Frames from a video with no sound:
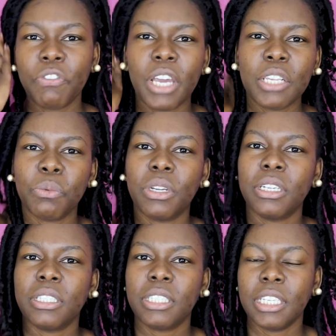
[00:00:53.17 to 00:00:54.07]
you guys want
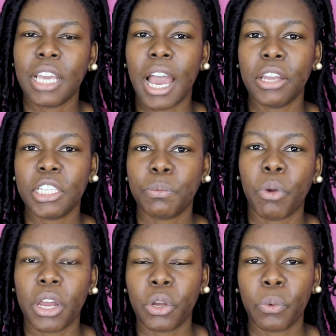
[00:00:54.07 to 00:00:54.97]
to see how these
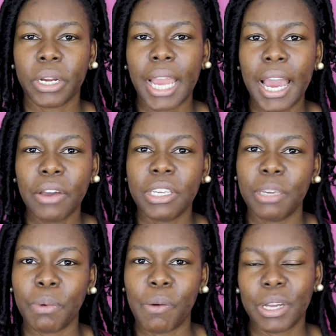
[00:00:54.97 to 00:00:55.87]
products work out,
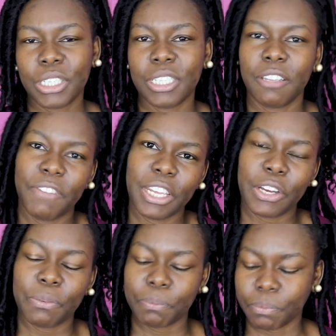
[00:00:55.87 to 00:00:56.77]
keep on watching this video.